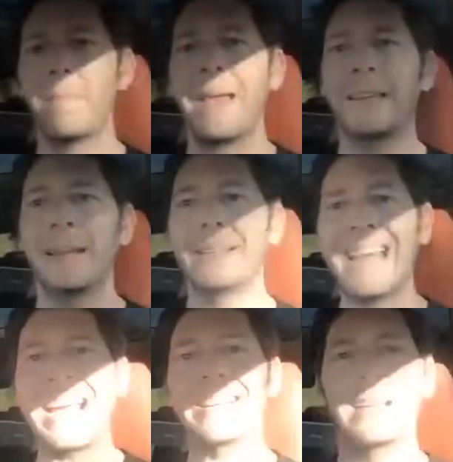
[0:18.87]
making
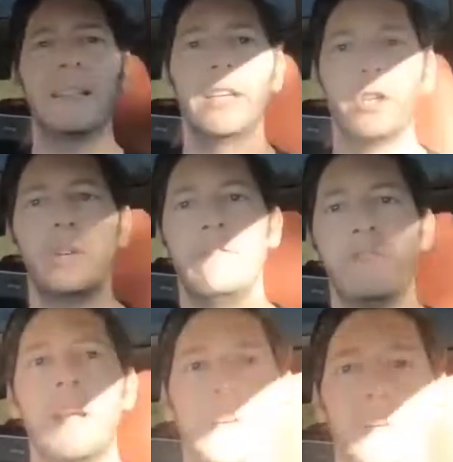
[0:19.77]
technically good
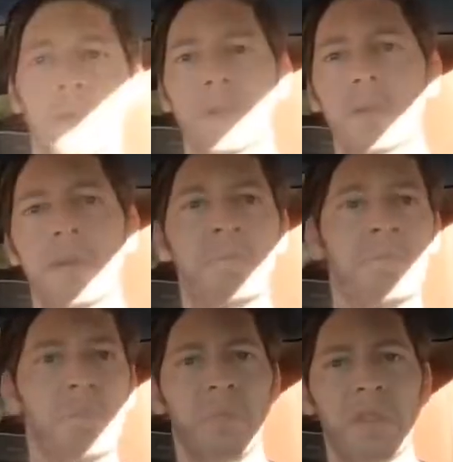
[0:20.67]
vehicles
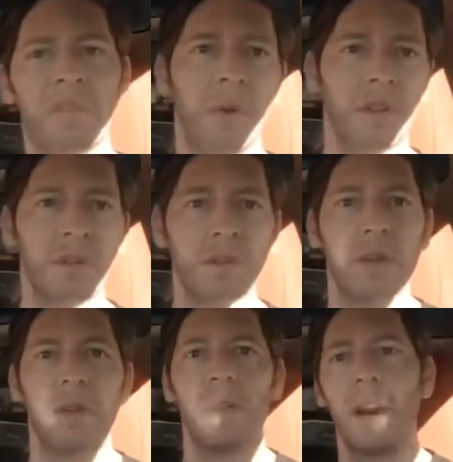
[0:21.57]
with a few issues
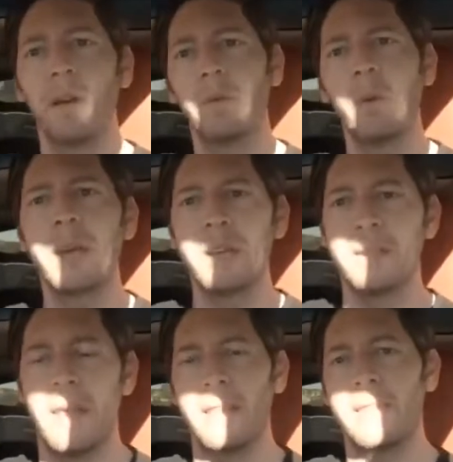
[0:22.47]
here and there. We won't get
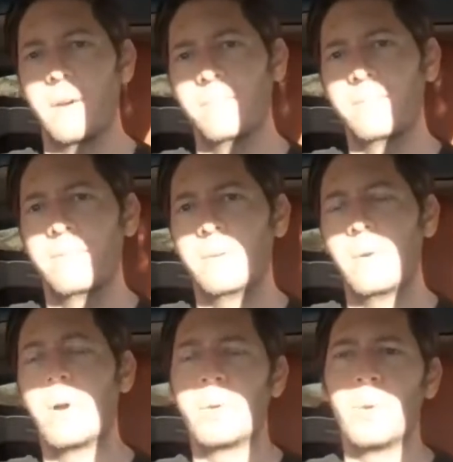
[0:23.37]
into that though.
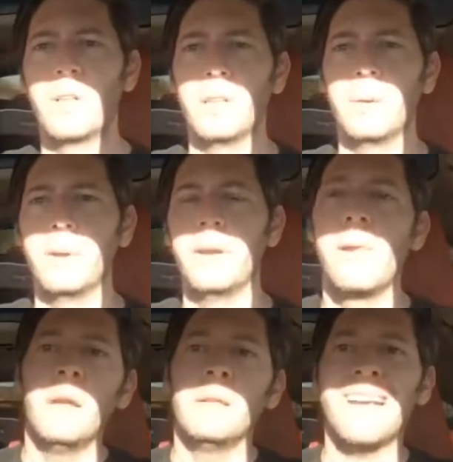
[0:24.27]
Well, we will a little bit.
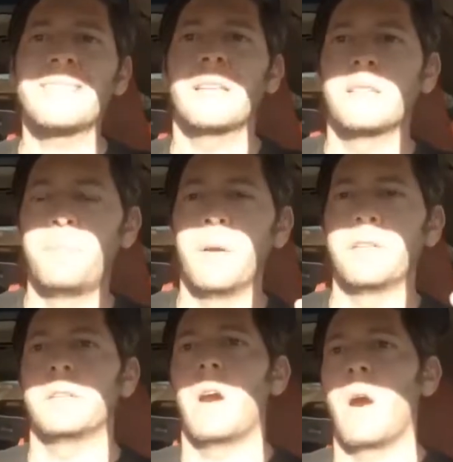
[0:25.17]
Tesla is
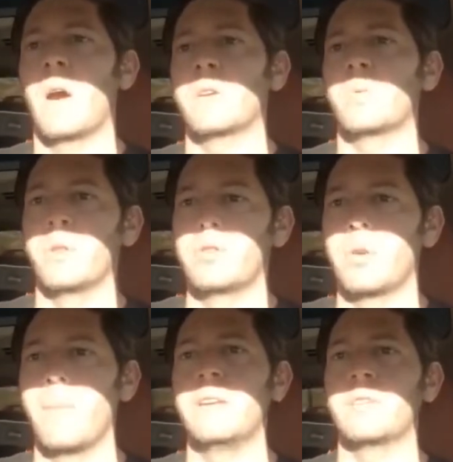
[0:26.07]
building cars with
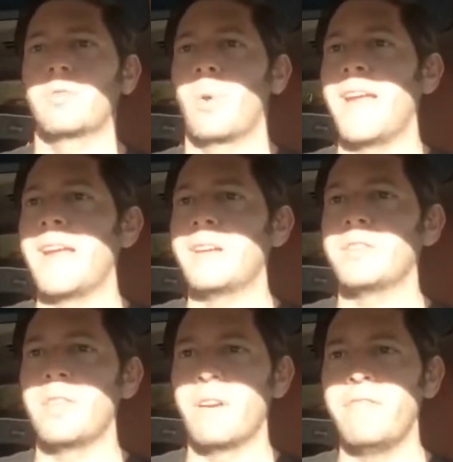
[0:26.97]
tremendous
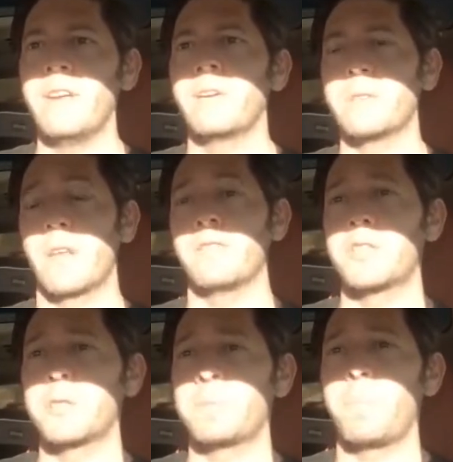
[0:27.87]
range. They're vehicles that have
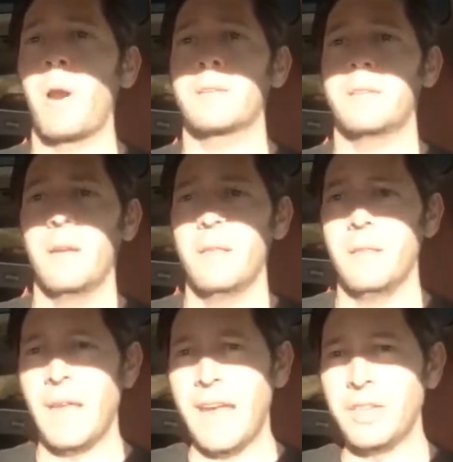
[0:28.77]
sparked
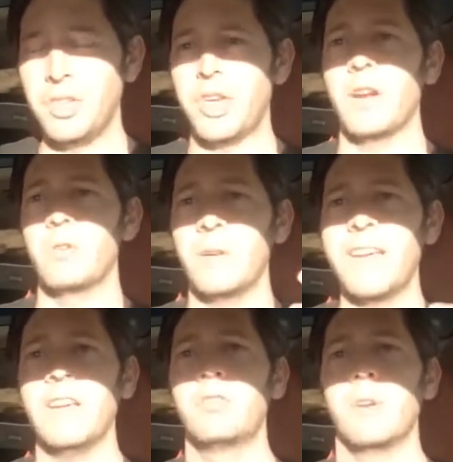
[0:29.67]
a general
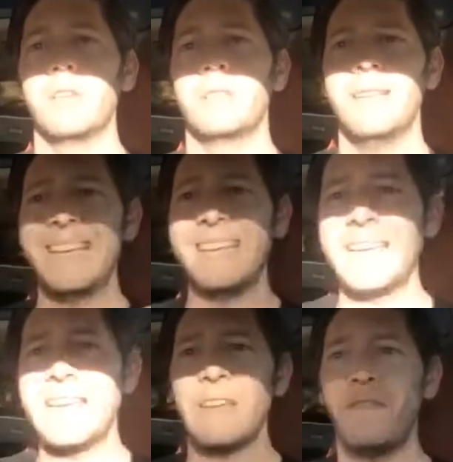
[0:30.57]
interest in
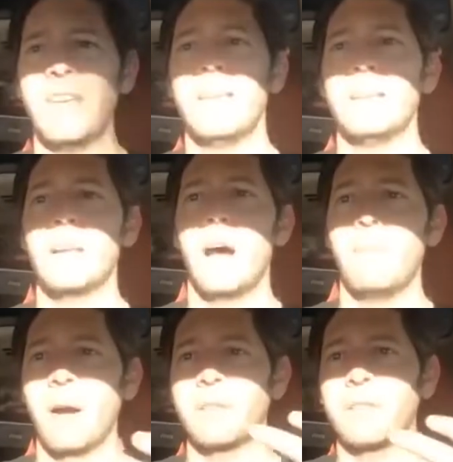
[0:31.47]
EVs
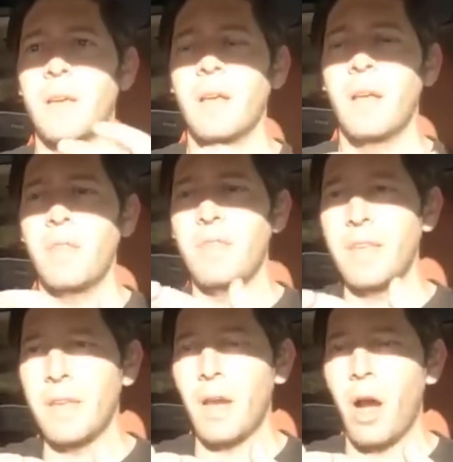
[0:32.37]
amongst
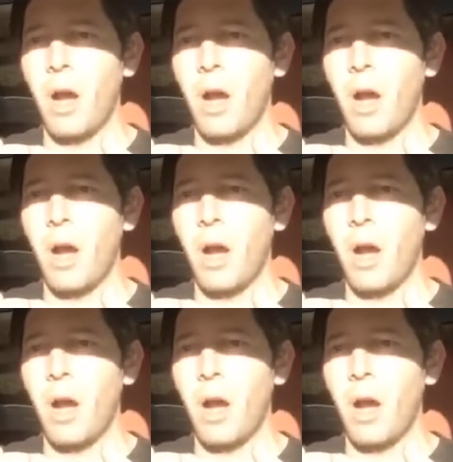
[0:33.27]
the